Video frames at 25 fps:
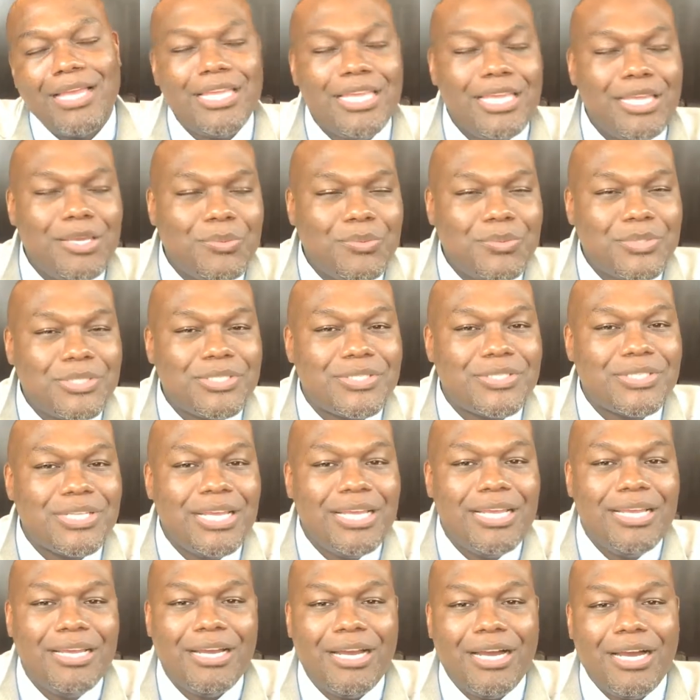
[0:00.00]
It was
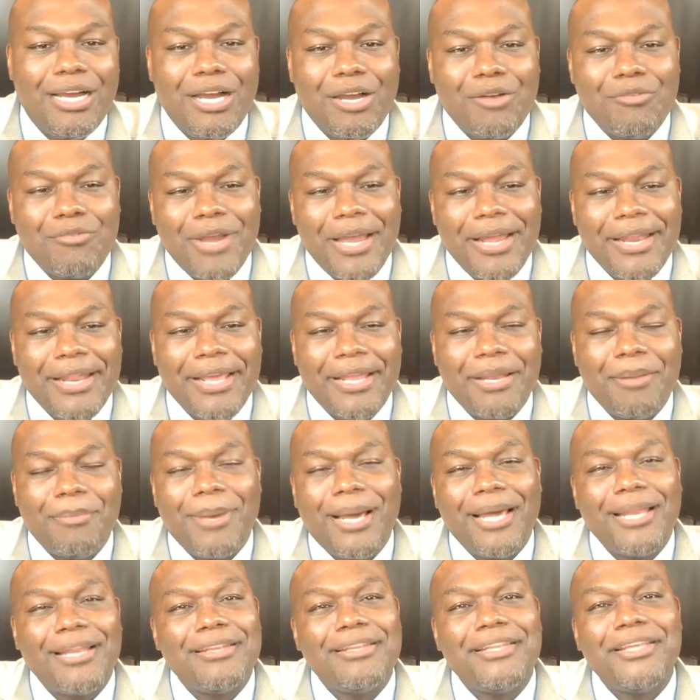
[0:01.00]
right at
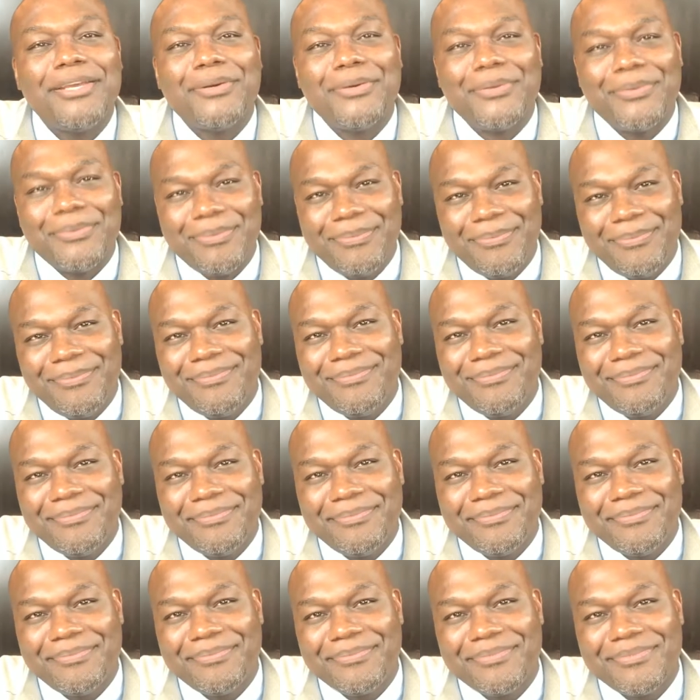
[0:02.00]
about a nickel
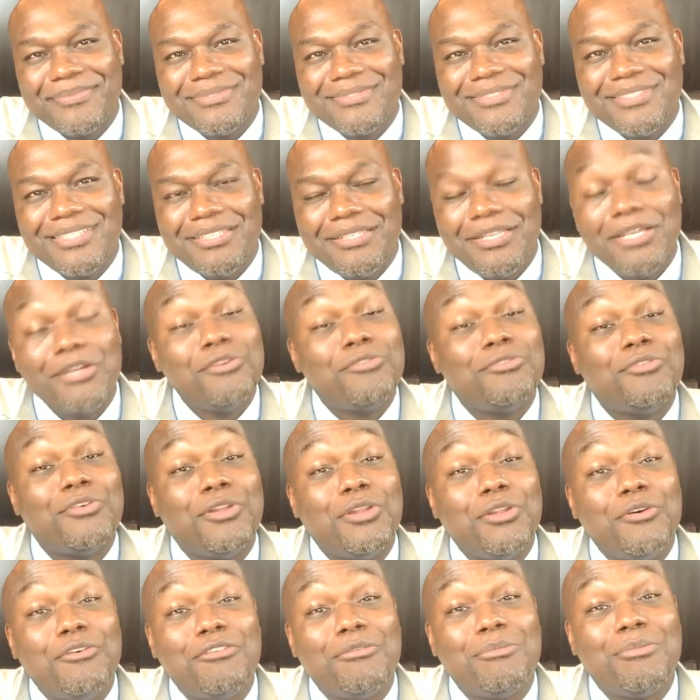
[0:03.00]
for a
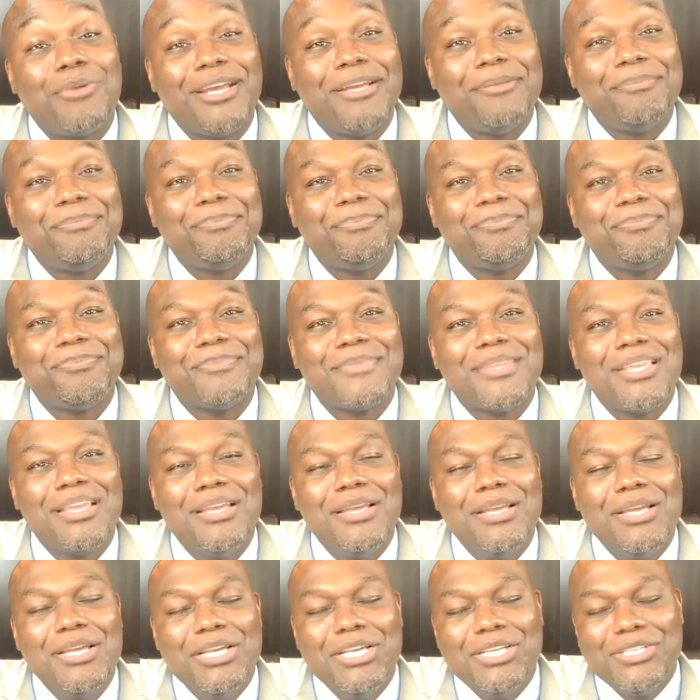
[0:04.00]
loaf of bread.
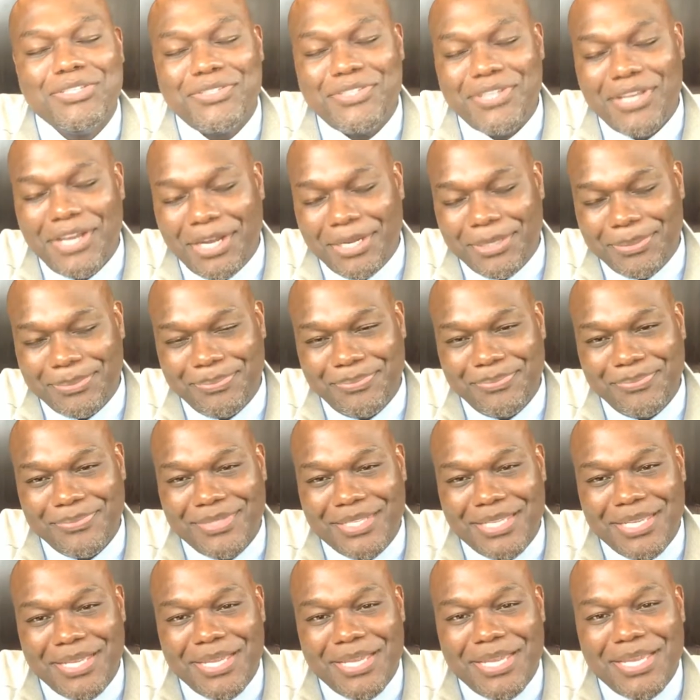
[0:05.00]
So,
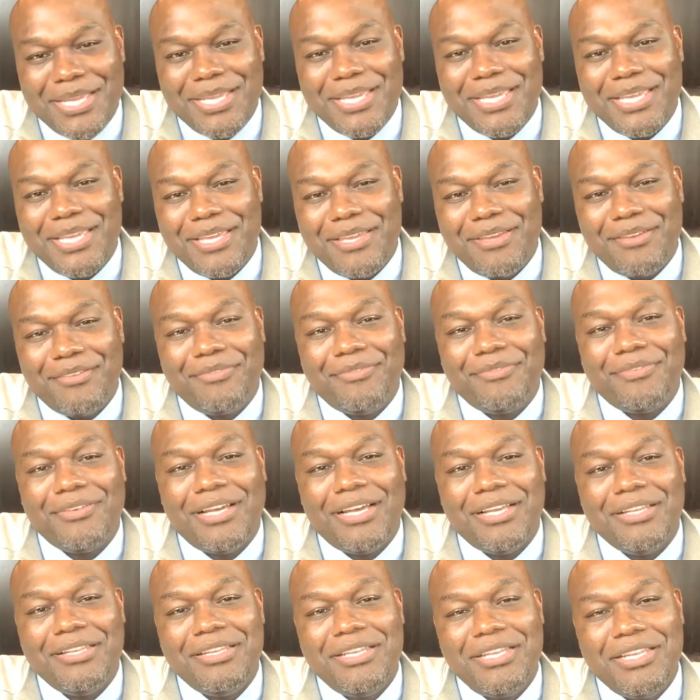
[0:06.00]
if
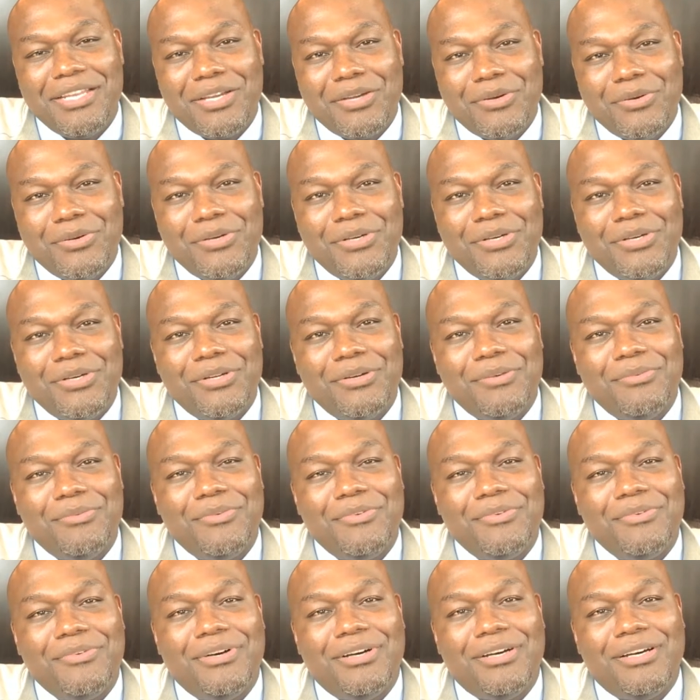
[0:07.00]
a nickel
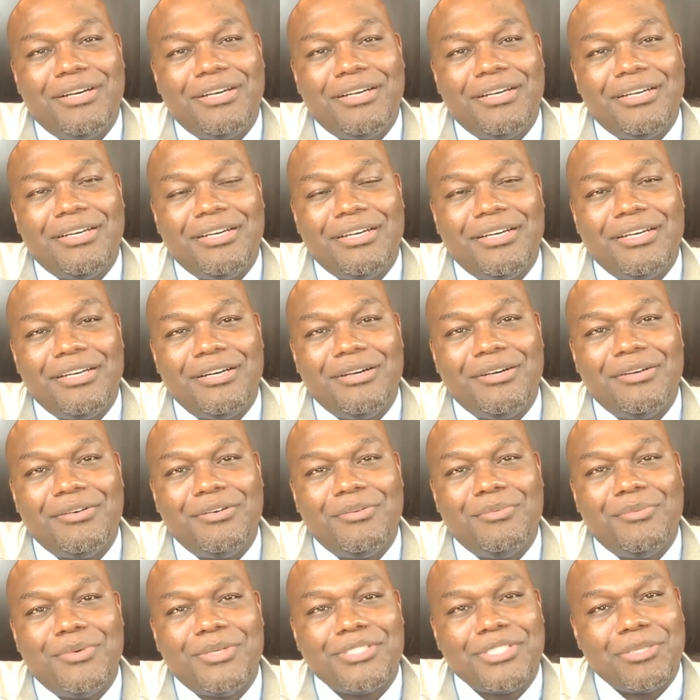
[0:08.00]

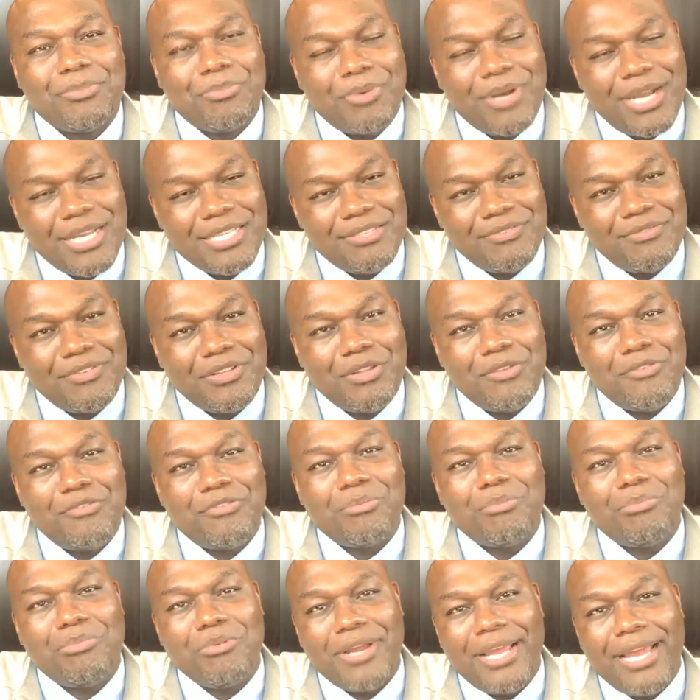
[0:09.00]
was the price of a loaf
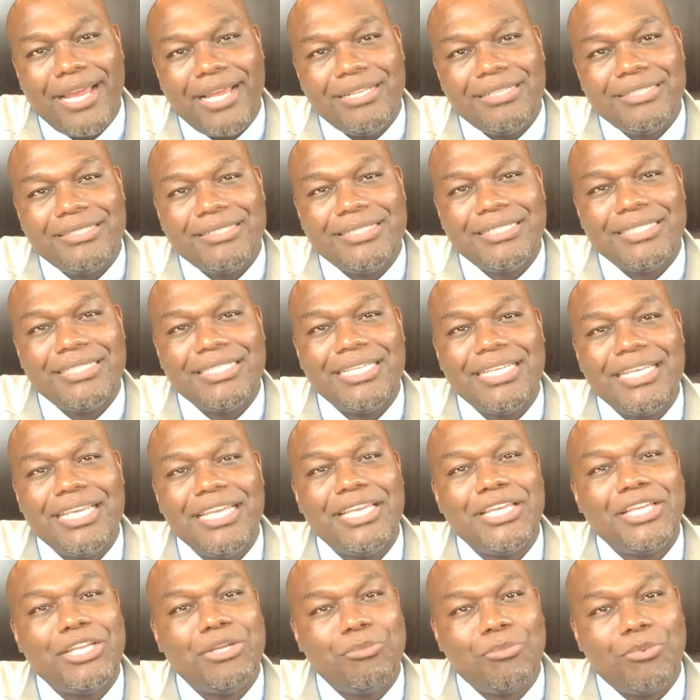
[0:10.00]
of bread, he
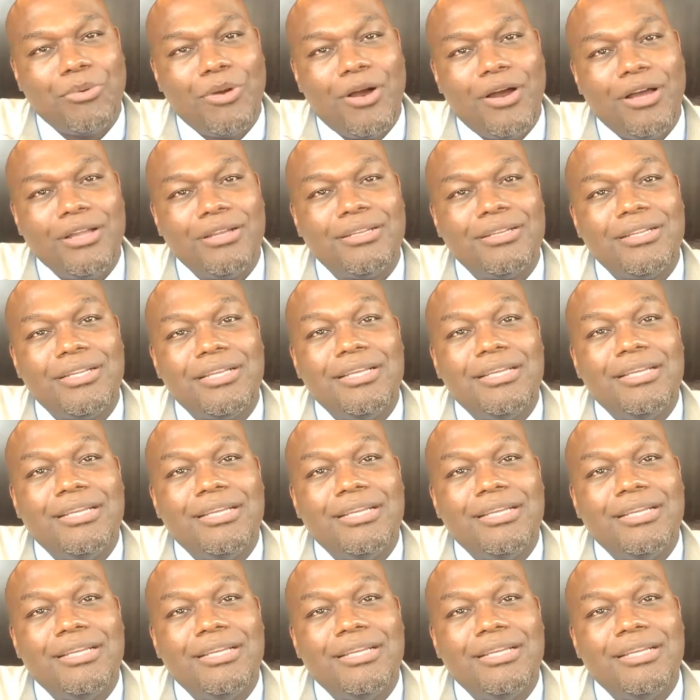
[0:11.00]
could have bought